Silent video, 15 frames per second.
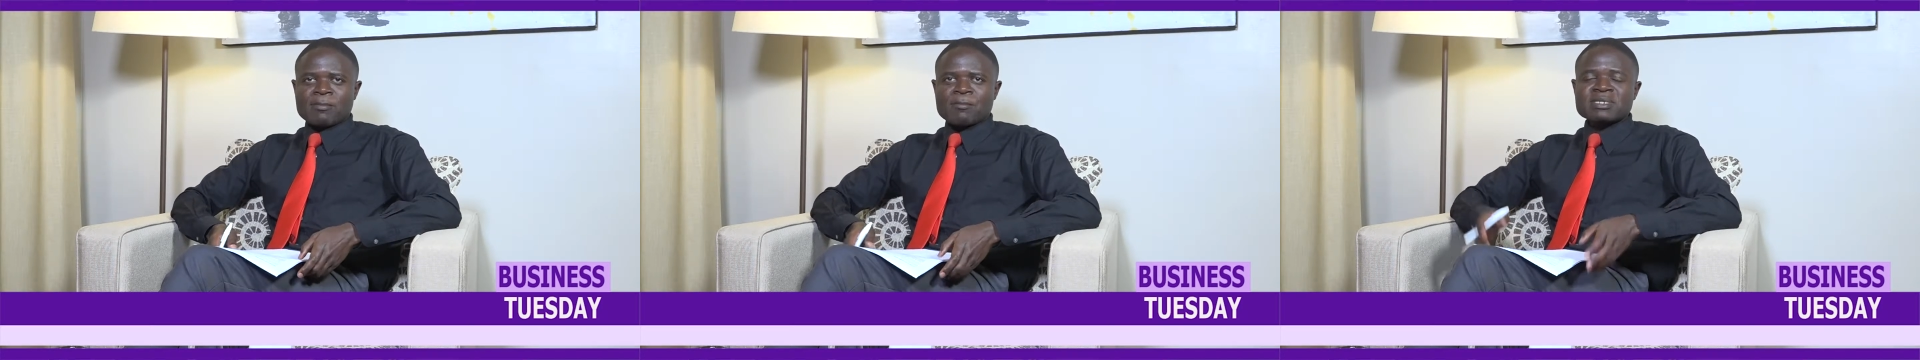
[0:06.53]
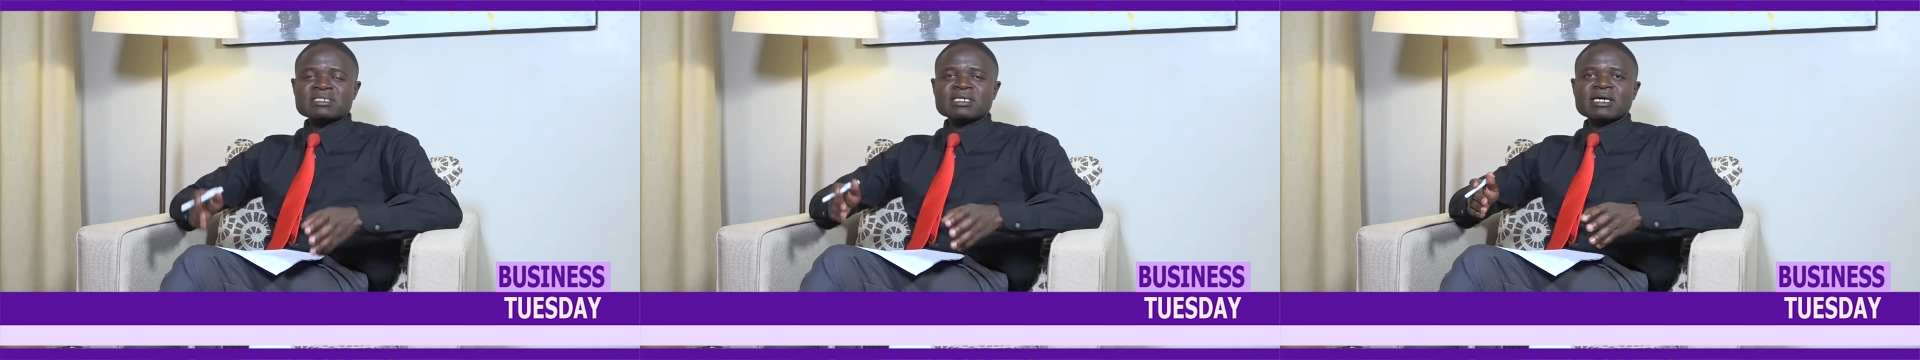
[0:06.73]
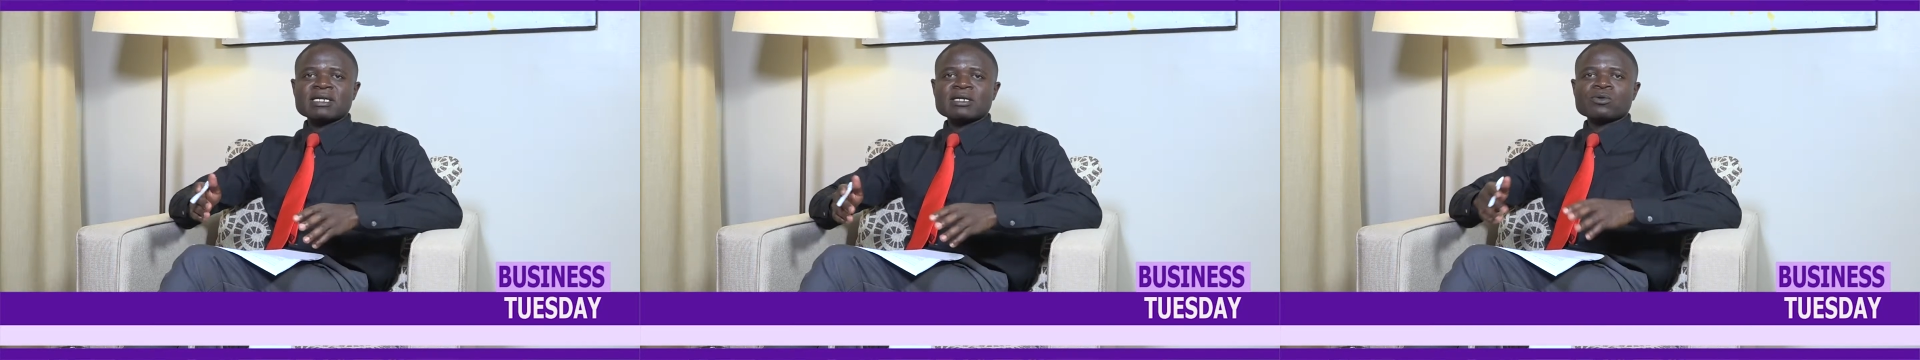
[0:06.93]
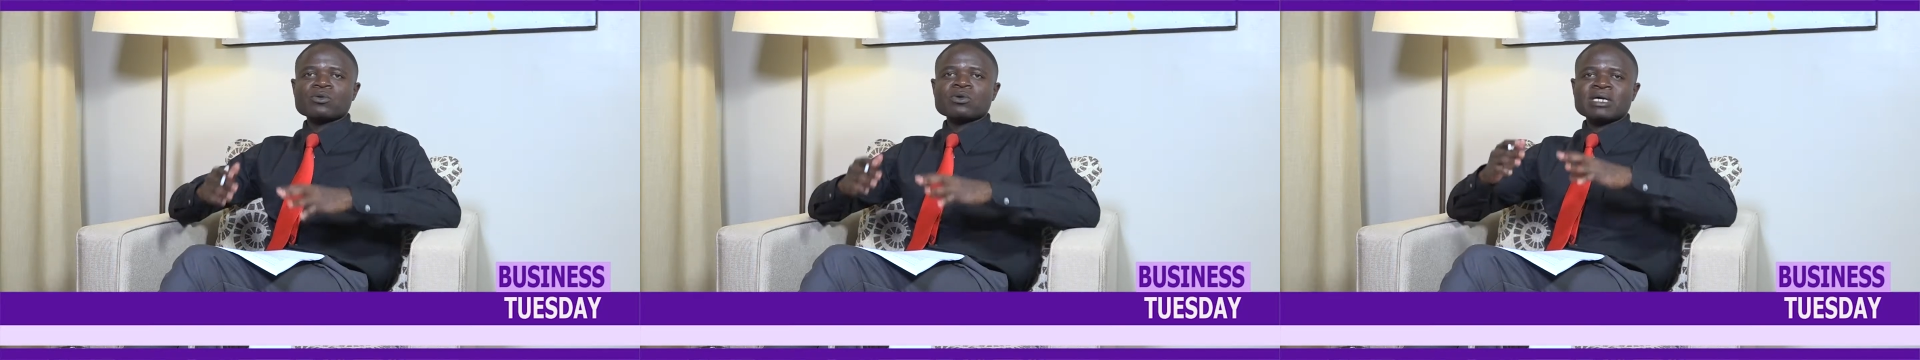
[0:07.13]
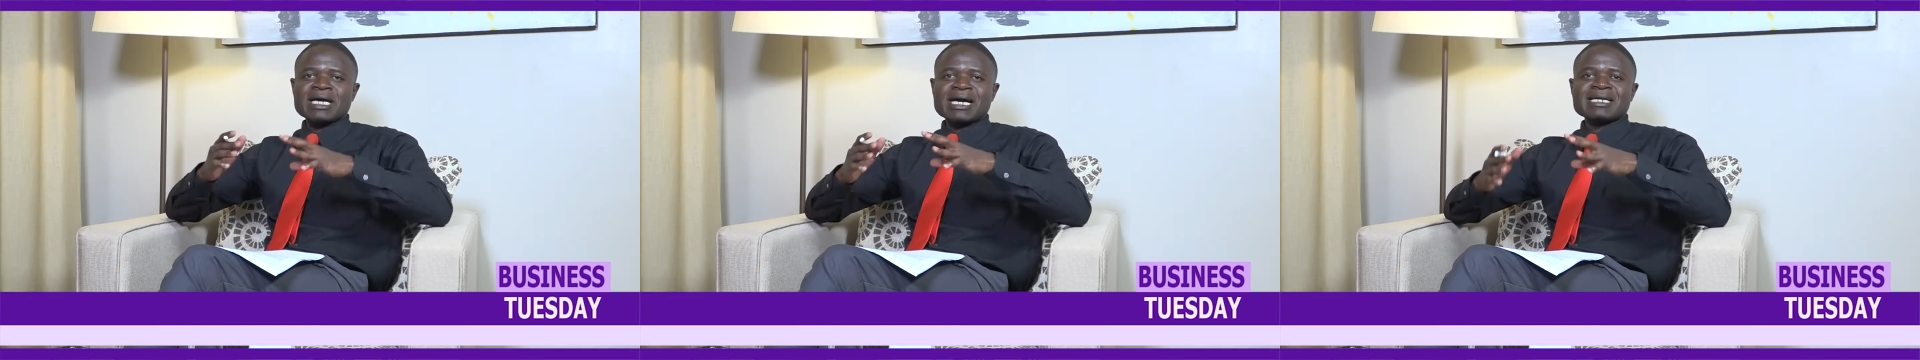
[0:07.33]
basically
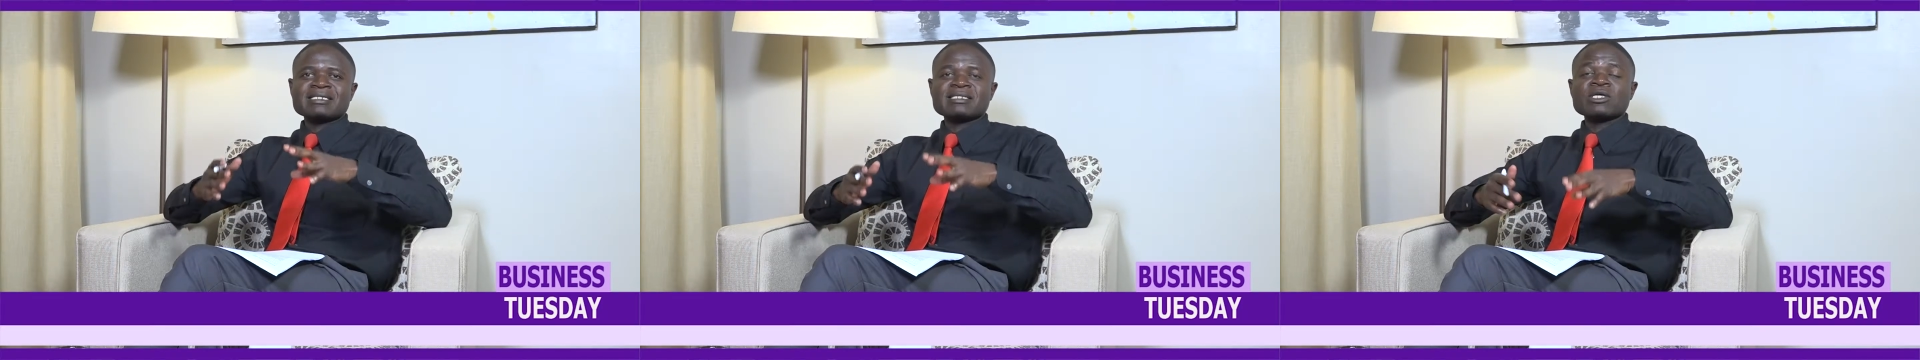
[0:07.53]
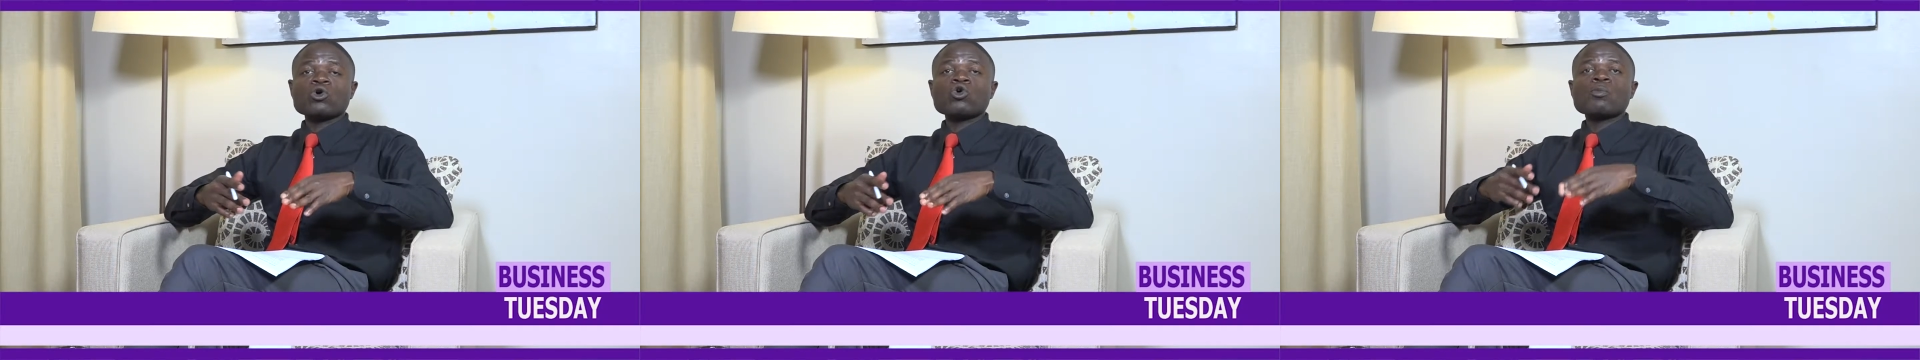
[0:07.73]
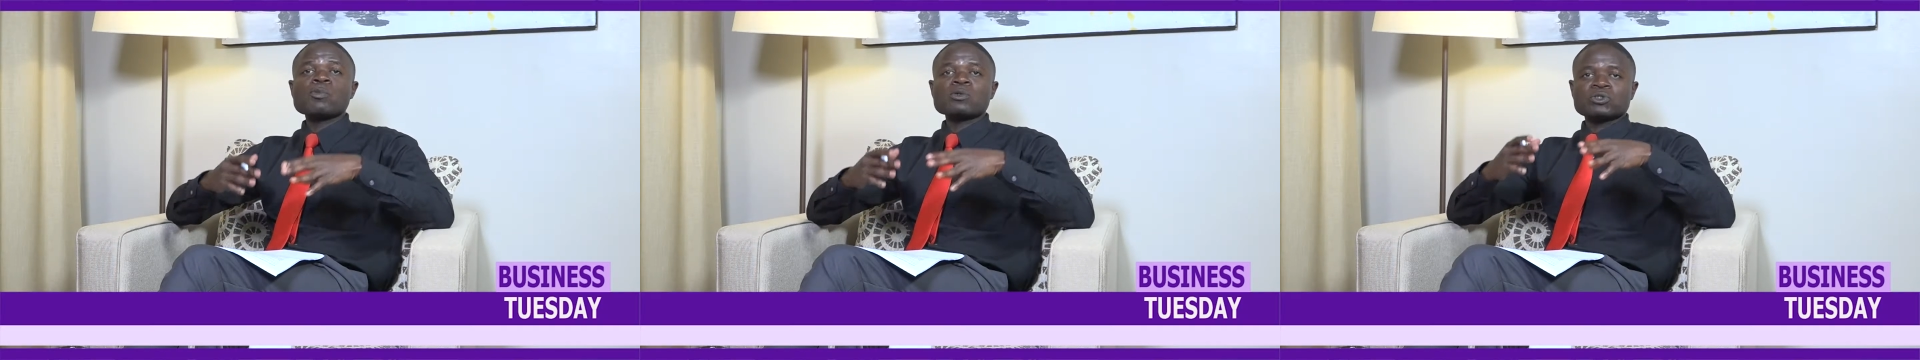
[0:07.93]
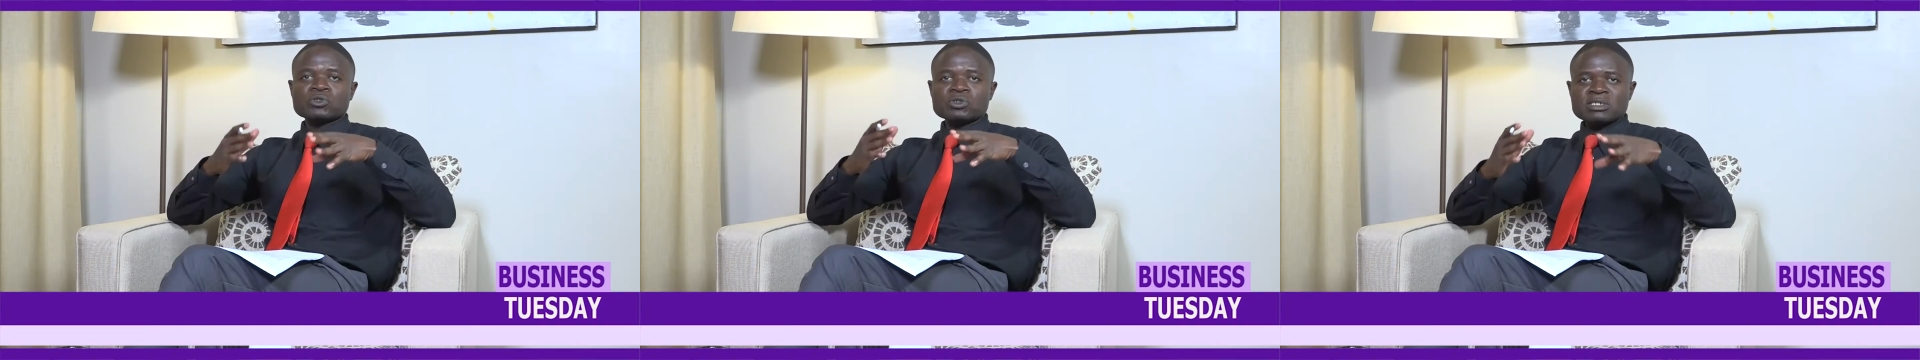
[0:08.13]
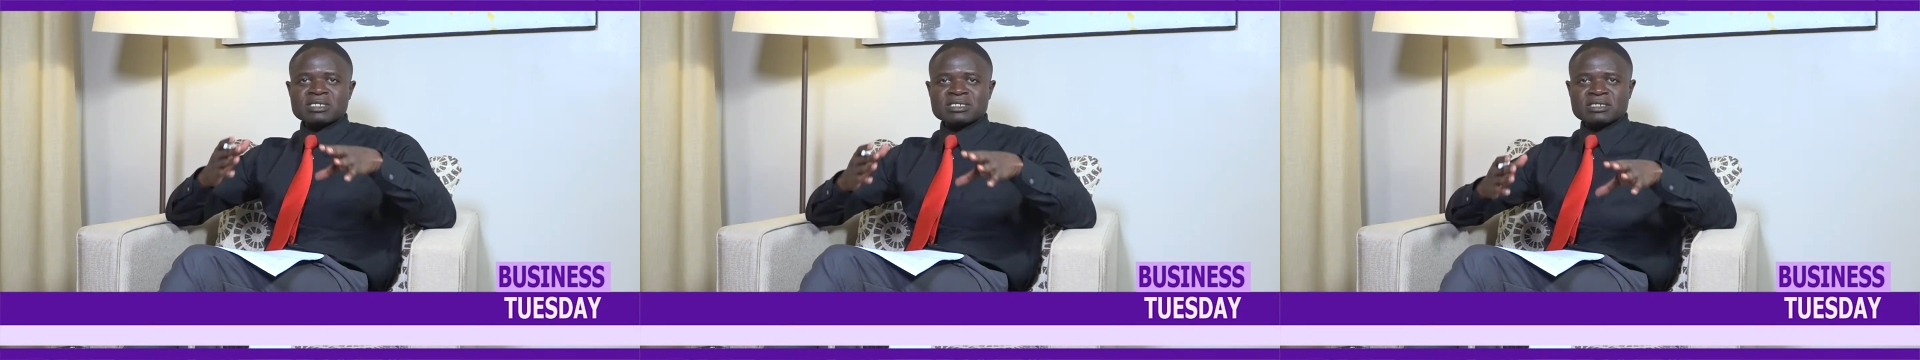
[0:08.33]
looking at the
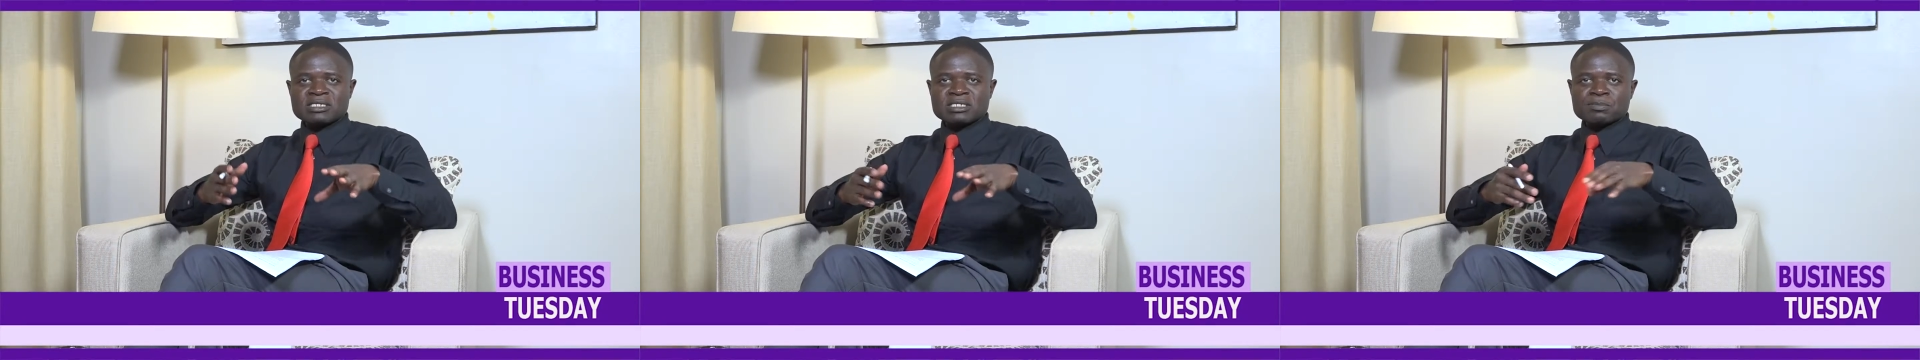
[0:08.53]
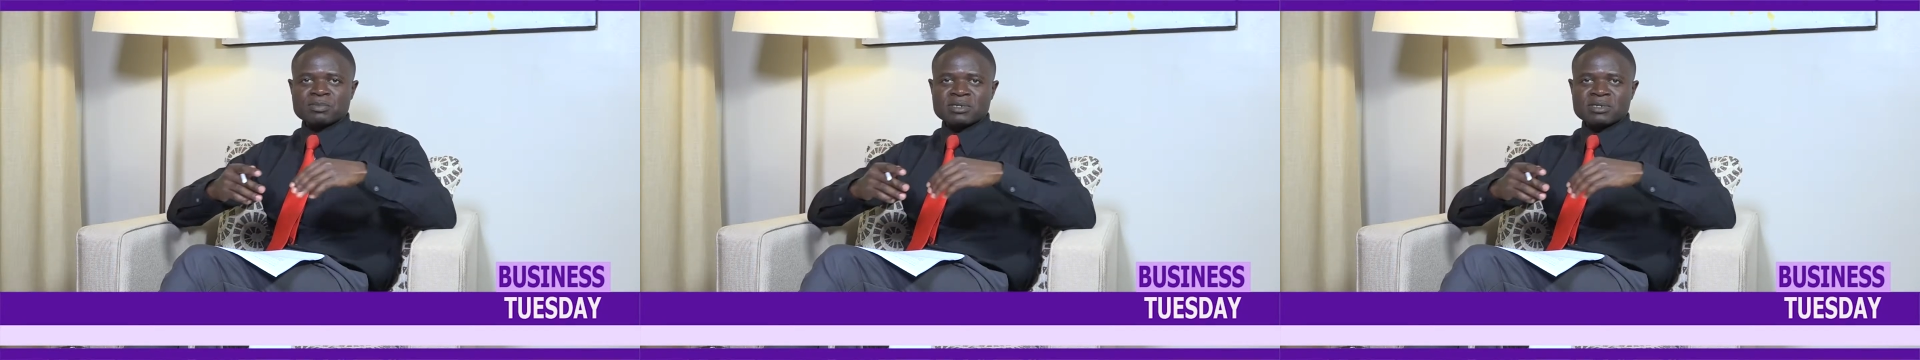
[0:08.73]
opportunities it